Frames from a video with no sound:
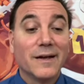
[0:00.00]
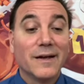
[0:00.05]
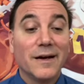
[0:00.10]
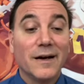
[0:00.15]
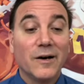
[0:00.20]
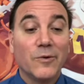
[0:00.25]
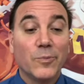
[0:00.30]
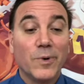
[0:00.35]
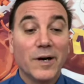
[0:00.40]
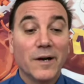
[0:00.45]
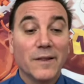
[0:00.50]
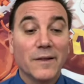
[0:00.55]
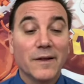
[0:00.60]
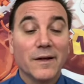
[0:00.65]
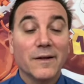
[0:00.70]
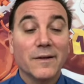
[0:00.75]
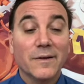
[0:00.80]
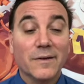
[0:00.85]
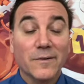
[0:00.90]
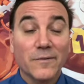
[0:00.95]
One of
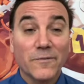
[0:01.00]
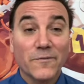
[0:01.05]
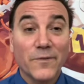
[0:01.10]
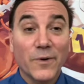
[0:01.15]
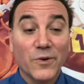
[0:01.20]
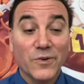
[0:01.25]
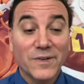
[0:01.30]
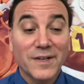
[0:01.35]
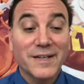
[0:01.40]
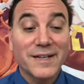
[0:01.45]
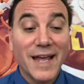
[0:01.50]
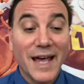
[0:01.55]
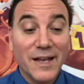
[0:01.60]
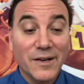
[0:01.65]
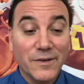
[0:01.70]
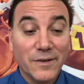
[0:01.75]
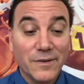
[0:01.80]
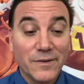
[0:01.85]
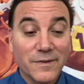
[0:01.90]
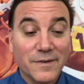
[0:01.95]
the first
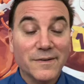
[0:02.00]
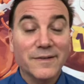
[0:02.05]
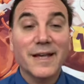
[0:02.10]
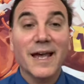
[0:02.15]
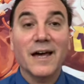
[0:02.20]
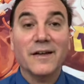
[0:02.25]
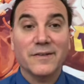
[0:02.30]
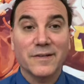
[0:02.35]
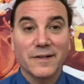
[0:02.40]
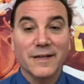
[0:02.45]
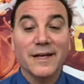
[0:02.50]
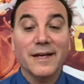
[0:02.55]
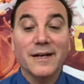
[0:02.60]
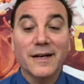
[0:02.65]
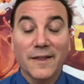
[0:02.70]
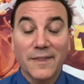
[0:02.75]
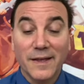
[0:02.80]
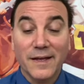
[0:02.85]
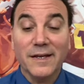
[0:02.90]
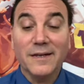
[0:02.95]
contenders is Gasoline.
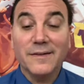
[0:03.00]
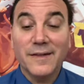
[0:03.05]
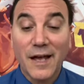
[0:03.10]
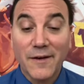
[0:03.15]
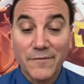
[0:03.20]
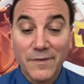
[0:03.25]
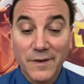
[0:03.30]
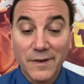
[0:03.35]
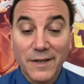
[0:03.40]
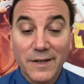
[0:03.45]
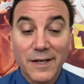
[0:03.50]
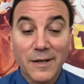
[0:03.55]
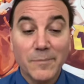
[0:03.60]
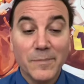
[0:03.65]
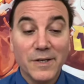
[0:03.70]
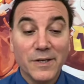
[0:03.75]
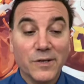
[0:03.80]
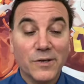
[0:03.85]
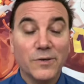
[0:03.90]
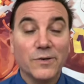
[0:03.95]
I think he definitely can
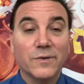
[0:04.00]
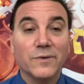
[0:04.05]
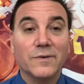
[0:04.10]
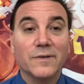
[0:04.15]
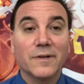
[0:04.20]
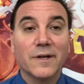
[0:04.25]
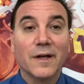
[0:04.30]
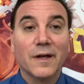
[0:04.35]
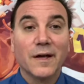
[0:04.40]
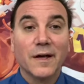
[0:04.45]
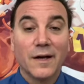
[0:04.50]
be used.